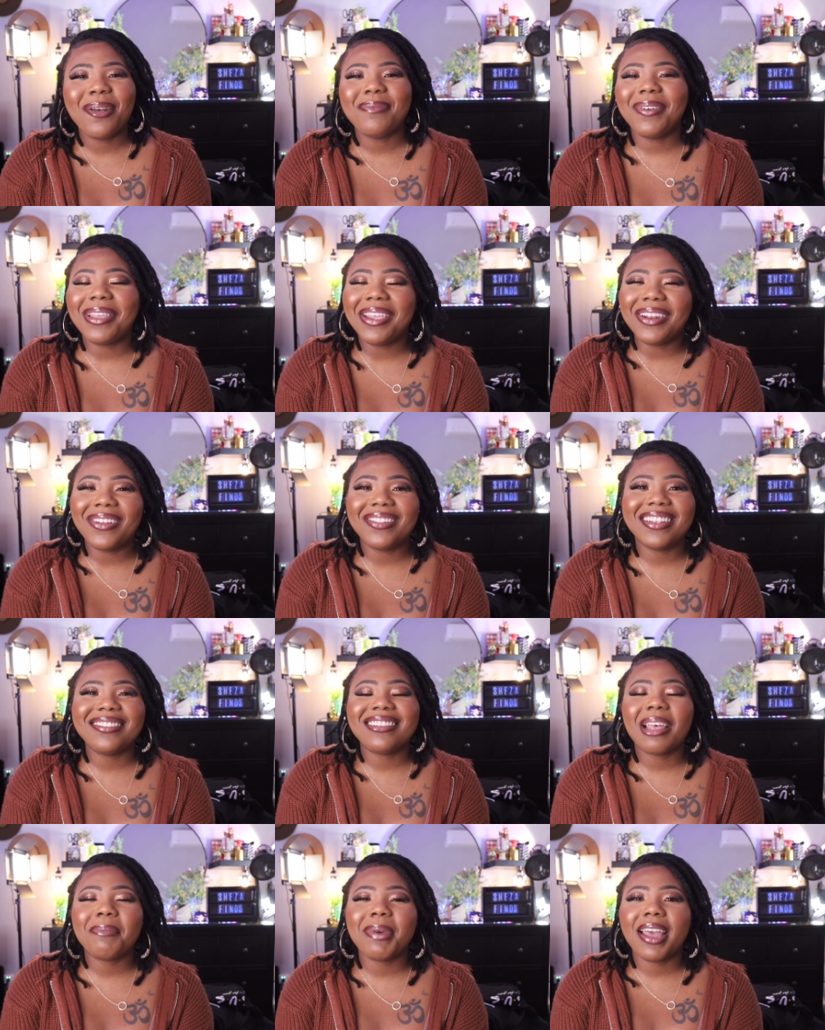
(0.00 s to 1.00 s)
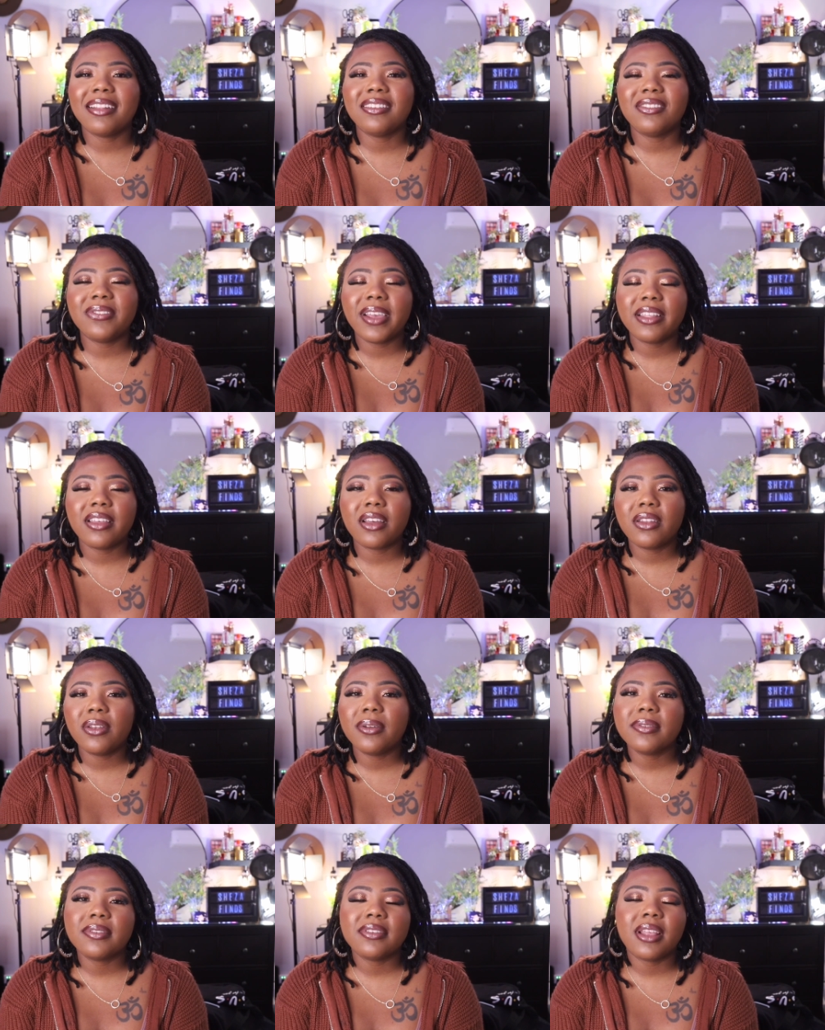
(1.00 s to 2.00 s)
But you know, this time I had to try the
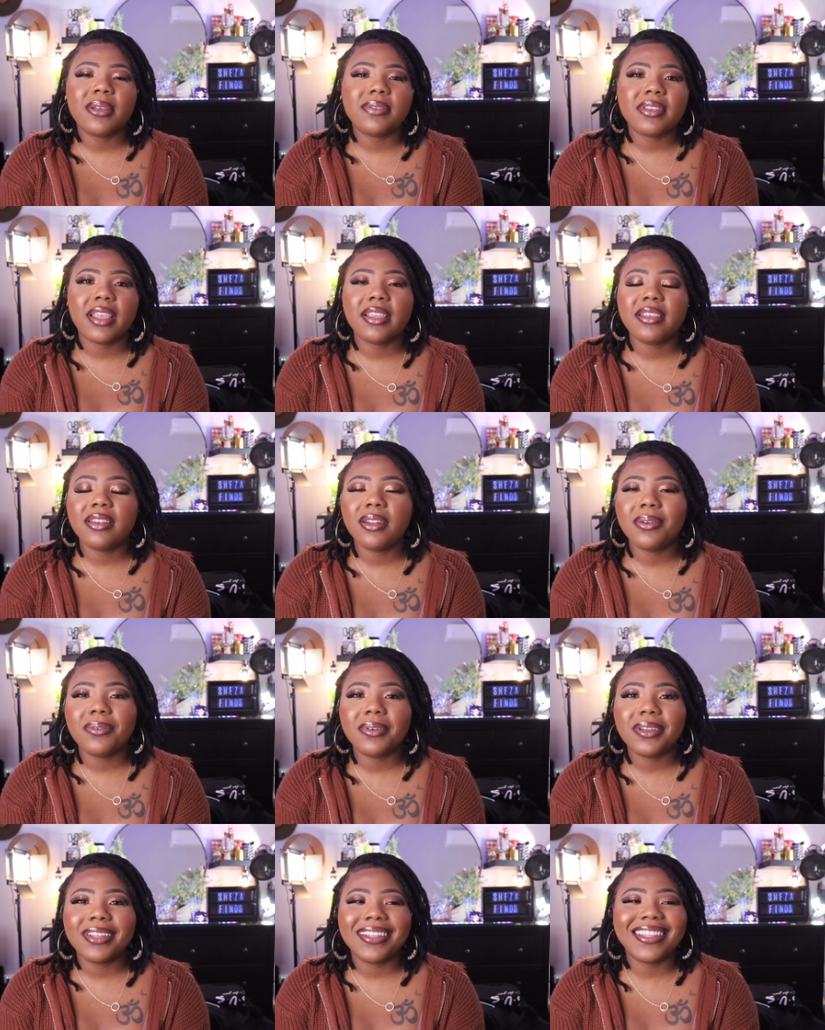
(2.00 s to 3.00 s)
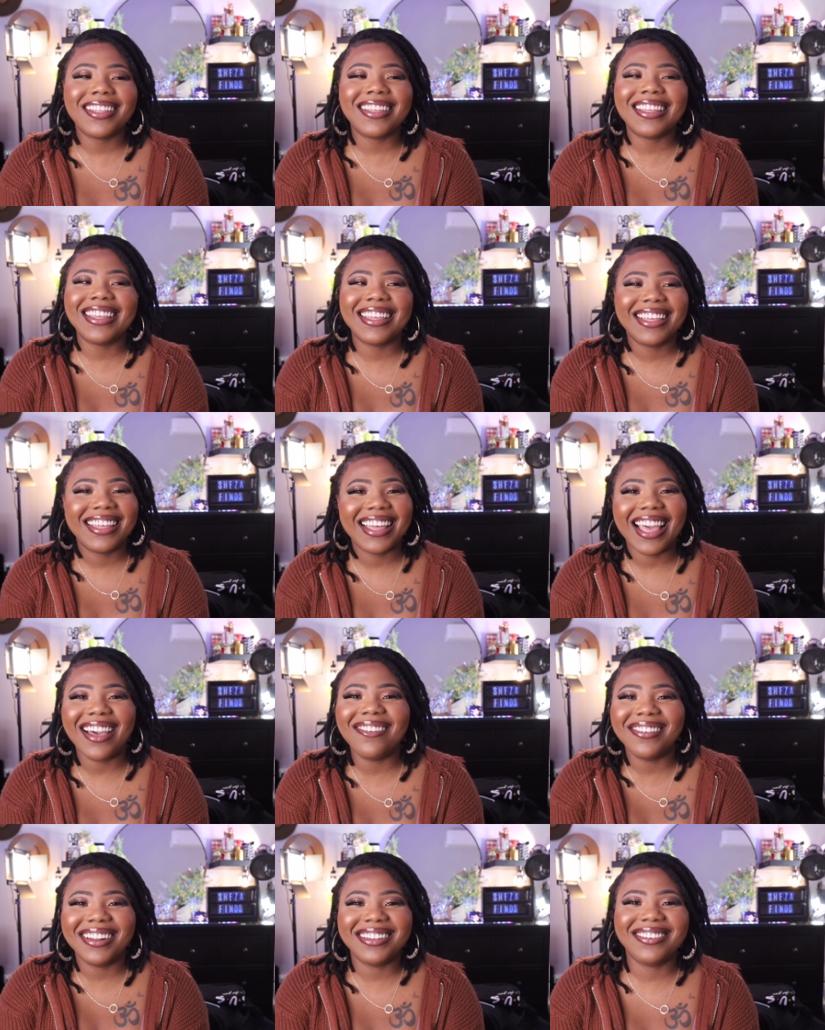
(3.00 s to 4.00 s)
clothes because I was like, you know what? I
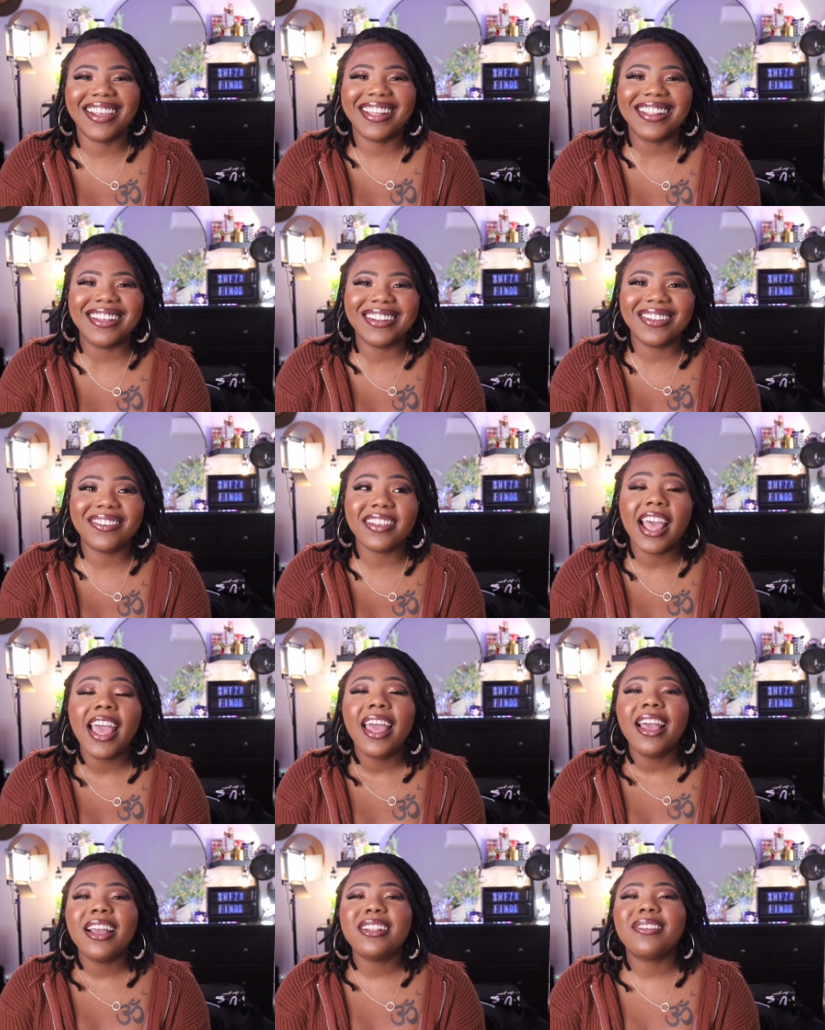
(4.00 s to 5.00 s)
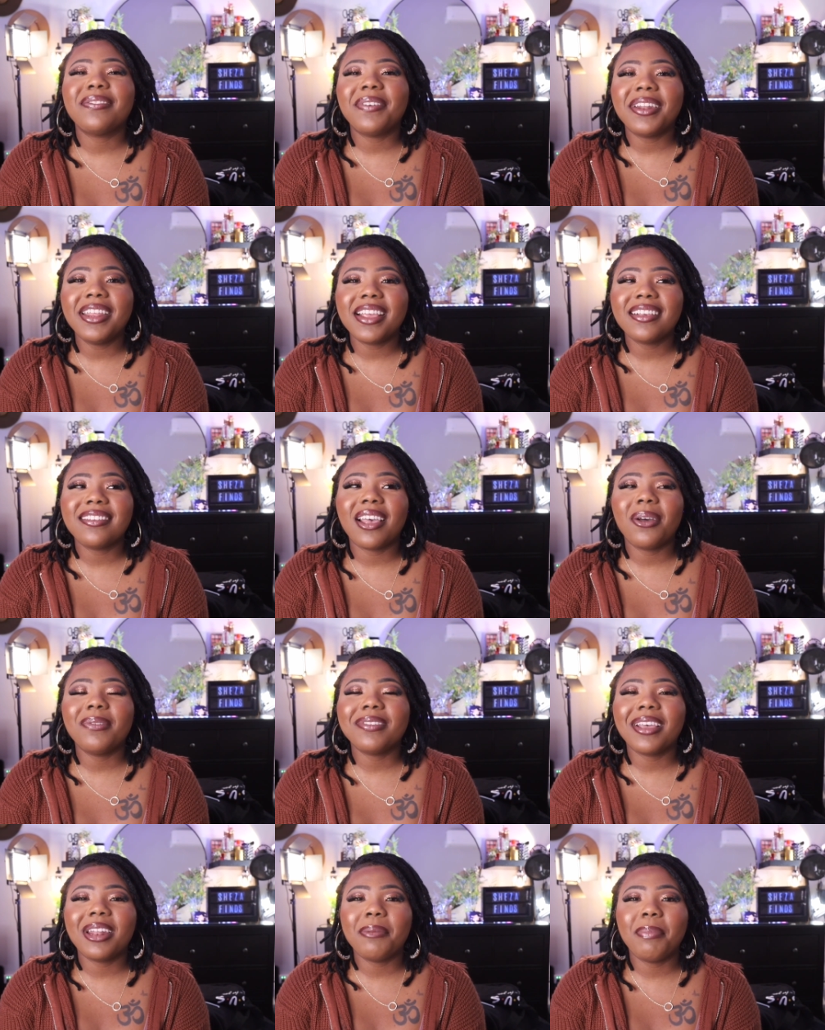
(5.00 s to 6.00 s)
want to try the clothes. It's funny because I
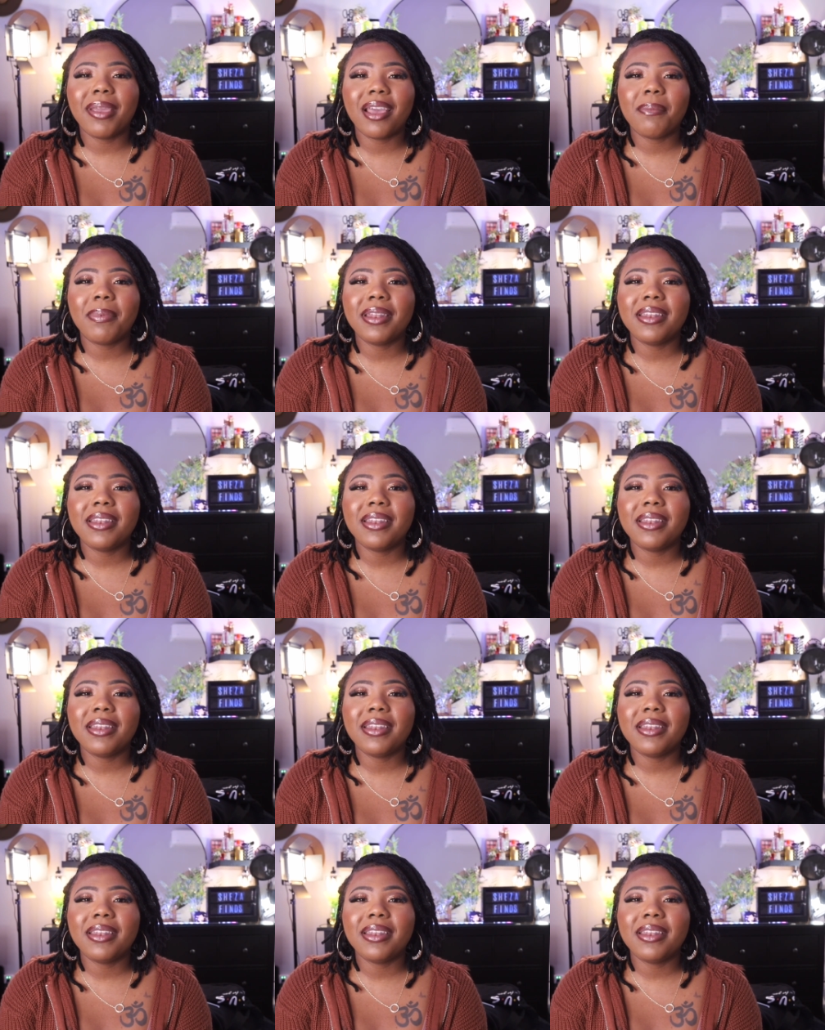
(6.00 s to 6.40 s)
was gonna pick up a